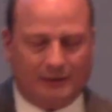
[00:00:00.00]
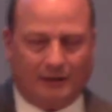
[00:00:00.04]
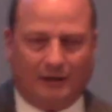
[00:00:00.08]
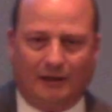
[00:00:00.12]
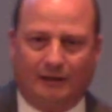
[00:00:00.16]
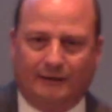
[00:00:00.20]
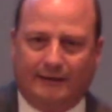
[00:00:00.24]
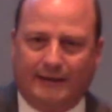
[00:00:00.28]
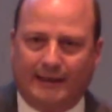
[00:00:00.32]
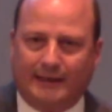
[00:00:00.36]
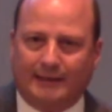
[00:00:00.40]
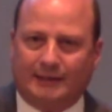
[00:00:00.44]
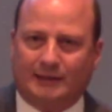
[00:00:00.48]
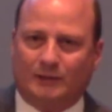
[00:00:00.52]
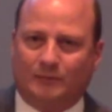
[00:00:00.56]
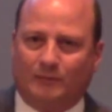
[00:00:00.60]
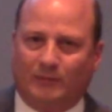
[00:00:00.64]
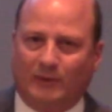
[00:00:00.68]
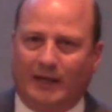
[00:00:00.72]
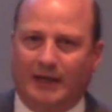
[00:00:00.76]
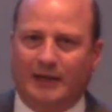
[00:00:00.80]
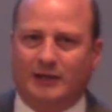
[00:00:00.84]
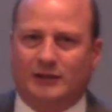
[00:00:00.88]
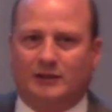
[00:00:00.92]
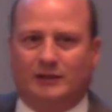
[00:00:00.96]
on that
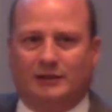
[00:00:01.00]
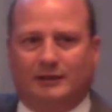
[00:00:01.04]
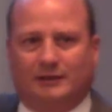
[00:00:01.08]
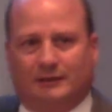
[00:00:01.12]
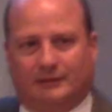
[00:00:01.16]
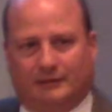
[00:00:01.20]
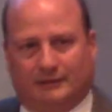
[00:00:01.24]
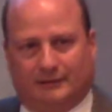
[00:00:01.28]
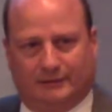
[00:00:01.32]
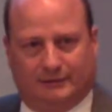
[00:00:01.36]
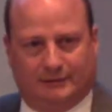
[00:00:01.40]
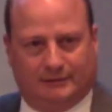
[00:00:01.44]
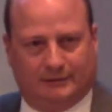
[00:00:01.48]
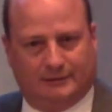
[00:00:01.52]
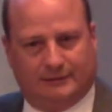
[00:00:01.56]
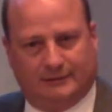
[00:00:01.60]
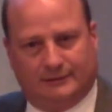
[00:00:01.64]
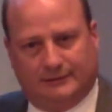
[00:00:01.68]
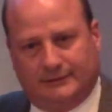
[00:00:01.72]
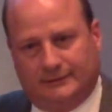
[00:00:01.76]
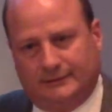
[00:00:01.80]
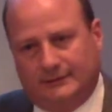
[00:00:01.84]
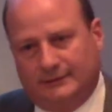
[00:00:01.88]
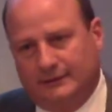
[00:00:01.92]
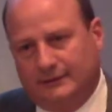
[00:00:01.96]
expression.
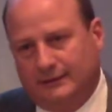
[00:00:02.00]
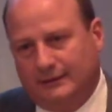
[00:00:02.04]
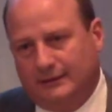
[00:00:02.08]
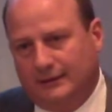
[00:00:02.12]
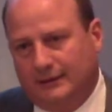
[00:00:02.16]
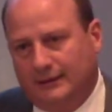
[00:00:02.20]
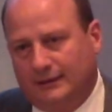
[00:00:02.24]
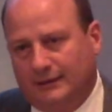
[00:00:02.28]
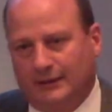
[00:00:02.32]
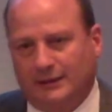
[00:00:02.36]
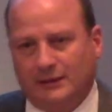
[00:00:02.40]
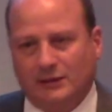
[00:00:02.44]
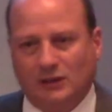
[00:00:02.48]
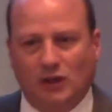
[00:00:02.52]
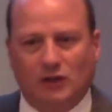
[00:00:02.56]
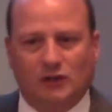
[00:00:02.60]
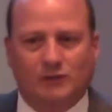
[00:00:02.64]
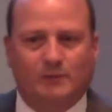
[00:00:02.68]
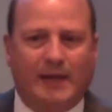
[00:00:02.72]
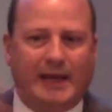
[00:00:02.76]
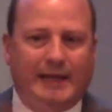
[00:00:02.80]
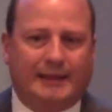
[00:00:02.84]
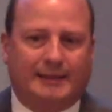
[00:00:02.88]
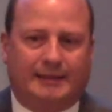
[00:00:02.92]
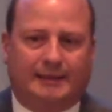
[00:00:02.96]
This
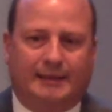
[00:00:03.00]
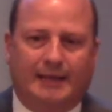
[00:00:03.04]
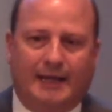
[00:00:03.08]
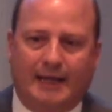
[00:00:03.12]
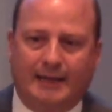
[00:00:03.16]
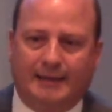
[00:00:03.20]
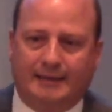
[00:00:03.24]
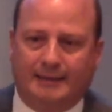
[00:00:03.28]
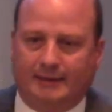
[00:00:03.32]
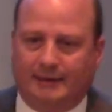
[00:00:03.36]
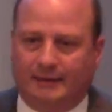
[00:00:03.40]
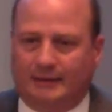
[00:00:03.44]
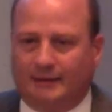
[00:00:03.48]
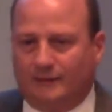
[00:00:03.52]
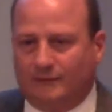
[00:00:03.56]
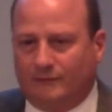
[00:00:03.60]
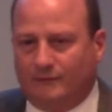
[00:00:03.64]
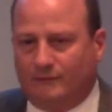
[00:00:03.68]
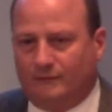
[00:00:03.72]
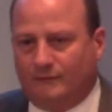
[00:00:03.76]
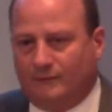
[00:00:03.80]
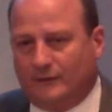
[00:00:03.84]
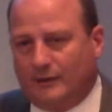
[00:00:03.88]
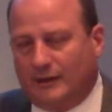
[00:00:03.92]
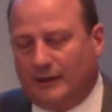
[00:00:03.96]
goes back to the idea
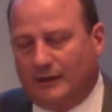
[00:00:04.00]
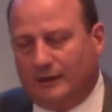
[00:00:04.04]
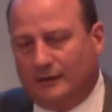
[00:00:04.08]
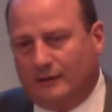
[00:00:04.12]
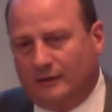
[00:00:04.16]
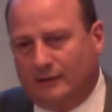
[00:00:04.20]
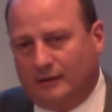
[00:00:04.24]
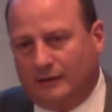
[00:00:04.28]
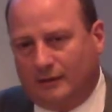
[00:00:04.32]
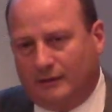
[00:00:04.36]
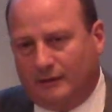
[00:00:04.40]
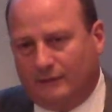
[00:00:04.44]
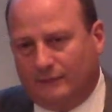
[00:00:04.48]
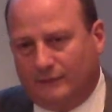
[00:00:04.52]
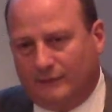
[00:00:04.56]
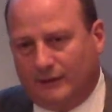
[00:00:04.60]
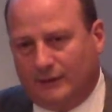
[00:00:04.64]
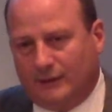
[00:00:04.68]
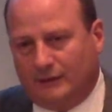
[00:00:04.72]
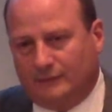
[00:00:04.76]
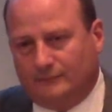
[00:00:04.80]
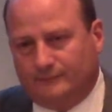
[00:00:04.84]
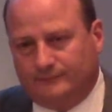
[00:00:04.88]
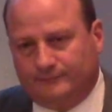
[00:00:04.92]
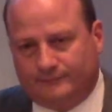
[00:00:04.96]

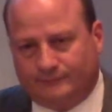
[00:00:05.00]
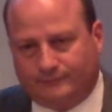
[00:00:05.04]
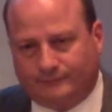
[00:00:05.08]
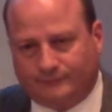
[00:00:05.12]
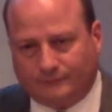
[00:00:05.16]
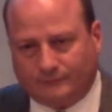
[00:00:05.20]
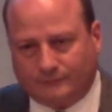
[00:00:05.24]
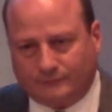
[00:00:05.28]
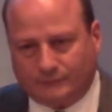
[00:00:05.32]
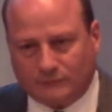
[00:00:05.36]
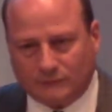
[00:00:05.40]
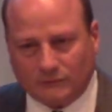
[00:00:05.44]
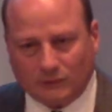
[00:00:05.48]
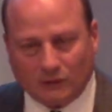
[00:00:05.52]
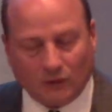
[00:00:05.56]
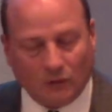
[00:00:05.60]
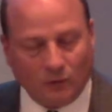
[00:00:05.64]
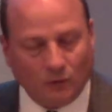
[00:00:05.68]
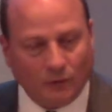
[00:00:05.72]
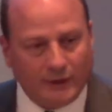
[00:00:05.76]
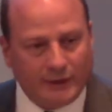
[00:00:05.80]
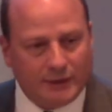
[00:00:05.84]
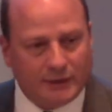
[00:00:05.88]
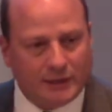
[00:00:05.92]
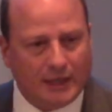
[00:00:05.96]
of
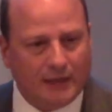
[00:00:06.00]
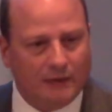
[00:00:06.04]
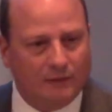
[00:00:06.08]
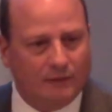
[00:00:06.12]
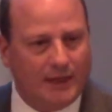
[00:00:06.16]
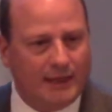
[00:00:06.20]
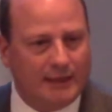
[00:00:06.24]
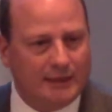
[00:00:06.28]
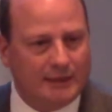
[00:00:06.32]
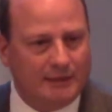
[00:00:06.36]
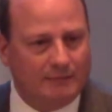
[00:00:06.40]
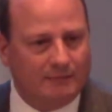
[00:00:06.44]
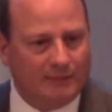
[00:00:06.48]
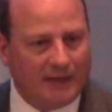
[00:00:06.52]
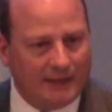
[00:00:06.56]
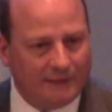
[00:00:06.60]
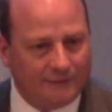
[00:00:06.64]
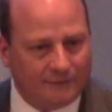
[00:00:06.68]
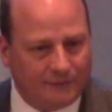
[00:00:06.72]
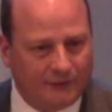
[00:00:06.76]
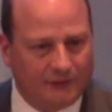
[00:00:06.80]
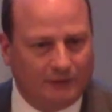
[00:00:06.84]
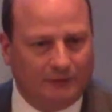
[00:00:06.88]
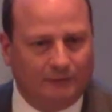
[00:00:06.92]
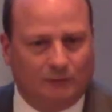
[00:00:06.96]
regeneration by
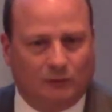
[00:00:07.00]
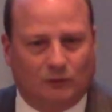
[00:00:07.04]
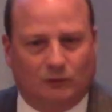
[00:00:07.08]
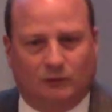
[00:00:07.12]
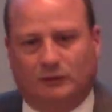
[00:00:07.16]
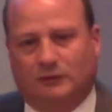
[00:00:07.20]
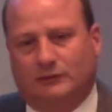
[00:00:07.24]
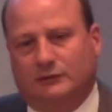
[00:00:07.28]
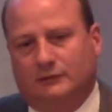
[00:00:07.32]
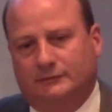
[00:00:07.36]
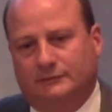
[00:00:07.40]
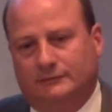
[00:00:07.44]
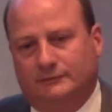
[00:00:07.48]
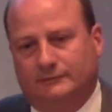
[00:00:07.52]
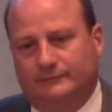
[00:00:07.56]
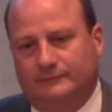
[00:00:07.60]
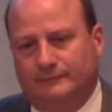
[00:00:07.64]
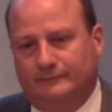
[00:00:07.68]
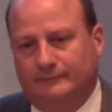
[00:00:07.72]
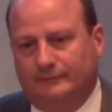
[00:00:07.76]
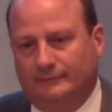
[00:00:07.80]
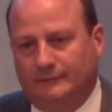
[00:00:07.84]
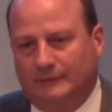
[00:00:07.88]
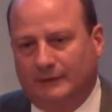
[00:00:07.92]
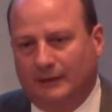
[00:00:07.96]
Fillmore.
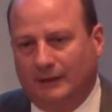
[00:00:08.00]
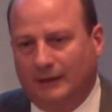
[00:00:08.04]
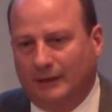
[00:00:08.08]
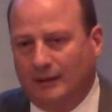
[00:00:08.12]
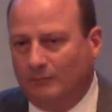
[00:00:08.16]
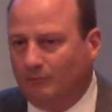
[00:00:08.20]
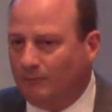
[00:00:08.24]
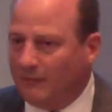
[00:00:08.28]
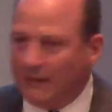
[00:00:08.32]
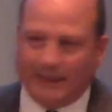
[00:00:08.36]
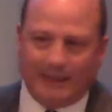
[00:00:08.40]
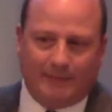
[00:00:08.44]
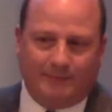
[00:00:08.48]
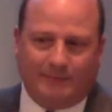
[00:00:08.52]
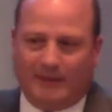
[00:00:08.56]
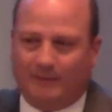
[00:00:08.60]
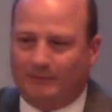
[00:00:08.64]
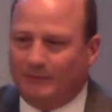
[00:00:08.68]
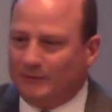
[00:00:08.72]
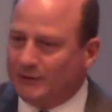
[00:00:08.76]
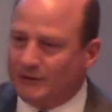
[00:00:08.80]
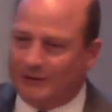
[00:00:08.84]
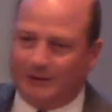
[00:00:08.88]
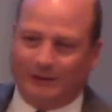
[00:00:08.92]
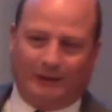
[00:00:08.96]
Many
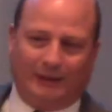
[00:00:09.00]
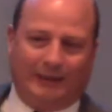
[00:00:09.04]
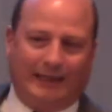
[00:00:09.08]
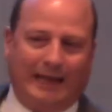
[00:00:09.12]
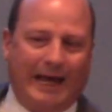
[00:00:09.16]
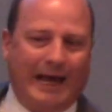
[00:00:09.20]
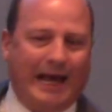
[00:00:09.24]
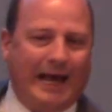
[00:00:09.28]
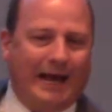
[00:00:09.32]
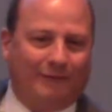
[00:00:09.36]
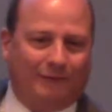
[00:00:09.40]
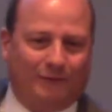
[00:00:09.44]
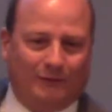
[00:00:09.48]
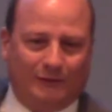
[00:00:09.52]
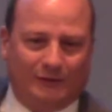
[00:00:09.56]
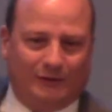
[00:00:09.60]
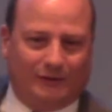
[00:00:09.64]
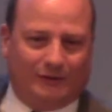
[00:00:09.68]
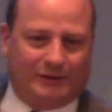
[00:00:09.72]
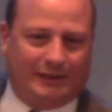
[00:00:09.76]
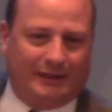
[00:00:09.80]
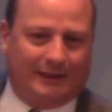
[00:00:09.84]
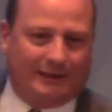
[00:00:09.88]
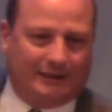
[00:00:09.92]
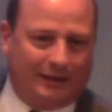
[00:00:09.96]
people still laugh when you
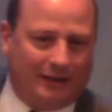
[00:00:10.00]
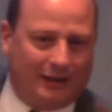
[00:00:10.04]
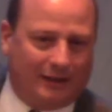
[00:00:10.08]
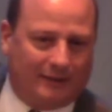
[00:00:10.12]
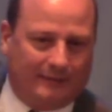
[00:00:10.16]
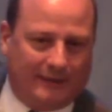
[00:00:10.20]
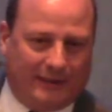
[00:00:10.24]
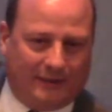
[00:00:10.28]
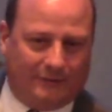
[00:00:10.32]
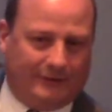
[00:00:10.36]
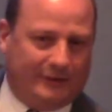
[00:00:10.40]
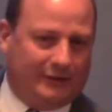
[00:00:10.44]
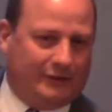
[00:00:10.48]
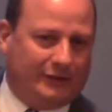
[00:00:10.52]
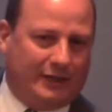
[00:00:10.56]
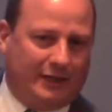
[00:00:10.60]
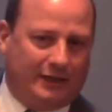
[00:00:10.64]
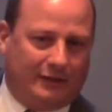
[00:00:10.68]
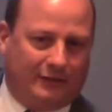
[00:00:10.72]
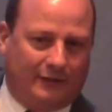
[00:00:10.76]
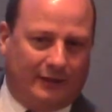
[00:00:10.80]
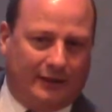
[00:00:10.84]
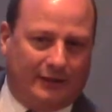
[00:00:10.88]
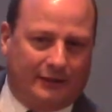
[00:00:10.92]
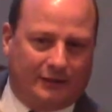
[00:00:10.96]
talk about
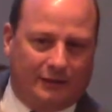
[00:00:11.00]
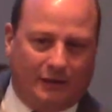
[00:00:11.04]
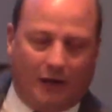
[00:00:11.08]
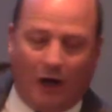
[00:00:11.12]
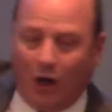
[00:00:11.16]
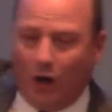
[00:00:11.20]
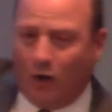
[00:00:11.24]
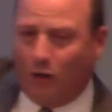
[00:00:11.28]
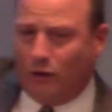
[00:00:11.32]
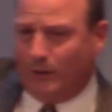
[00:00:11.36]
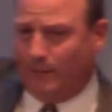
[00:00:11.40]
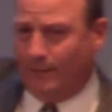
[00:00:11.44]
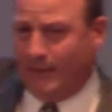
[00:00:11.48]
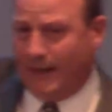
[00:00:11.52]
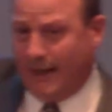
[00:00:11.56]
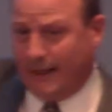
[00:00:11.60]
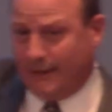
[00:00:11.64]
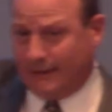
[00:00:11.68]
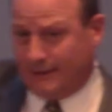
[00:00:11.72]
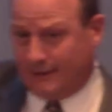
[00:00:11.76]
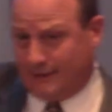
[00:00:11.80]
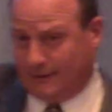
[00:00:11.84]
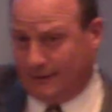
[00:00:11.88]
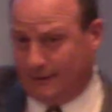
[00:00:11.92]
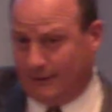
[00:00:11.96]
regeneration. Oh, the
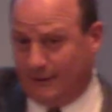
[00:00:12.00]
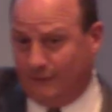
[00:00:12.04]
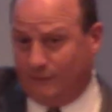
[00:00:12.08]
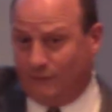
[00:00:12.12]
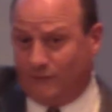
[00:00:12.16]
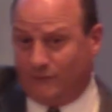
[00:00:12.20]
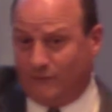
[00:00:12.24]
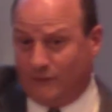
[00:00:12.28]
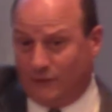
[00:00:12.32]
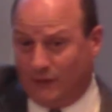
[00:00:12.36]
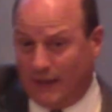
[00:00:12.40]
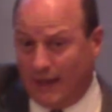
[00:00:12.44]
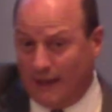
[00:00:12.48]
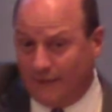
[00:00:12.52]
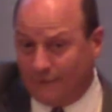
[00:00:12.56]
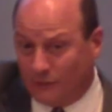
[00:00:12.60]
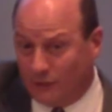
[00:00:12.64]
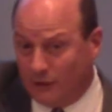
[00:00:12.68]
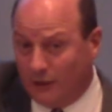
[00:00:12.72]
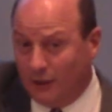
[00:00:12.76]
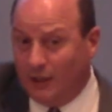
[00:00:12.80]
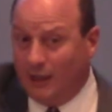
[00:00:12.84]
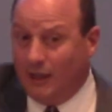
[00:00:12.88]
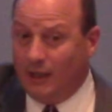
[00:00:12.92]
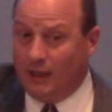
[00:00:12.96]
body's going to live
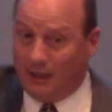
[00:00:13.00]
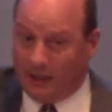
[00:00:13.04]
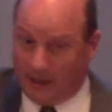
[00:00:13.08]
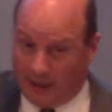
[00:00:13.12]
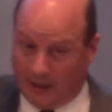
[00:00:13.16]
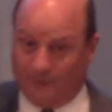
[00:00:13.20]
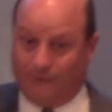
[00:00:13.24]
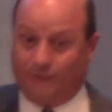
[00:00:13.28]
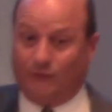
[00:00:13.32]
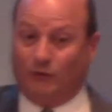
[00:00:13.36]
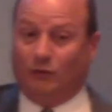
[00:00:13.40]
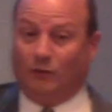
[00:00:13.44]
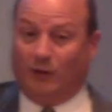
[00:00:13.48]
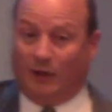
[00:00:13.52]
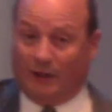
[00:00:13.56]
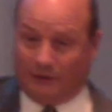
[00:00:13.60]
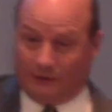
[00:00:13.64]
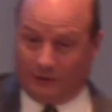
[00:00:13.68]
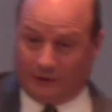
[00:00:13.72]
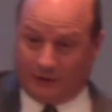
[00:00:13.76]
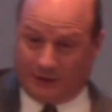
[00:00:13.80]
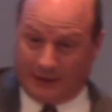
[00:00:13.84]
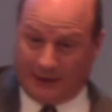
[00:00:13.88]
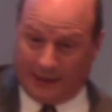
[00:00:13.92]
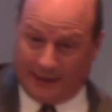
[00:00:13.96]
forever if you
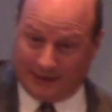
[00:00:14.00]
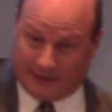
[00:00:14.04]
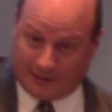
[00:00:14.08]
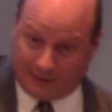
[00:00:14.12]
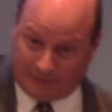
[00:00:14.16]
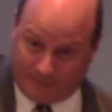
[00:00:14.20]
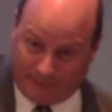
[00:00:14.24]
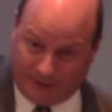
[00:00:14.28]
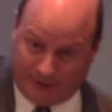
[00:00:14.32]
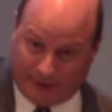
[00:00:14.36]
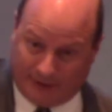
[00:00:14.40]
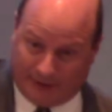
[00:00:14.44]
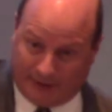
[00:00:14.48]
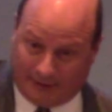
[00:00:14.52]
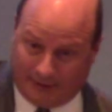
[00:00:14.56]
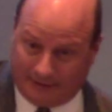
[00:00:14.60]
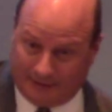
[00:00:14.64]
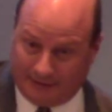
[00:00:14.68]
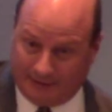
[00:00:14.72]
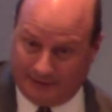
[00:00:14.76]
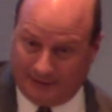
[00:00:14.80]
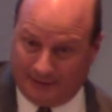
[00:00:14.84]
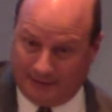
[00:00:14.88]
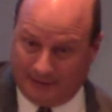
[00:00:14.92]
understand Spirit.